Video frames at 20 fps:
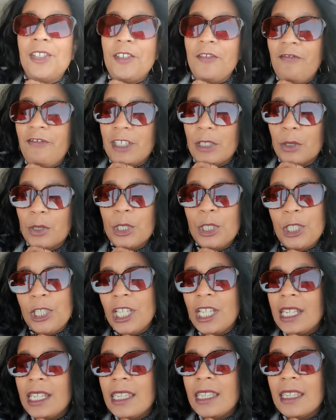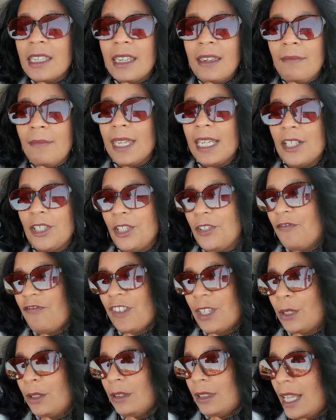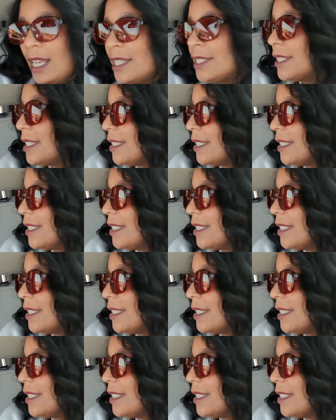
you feel shitty, it makes you feel less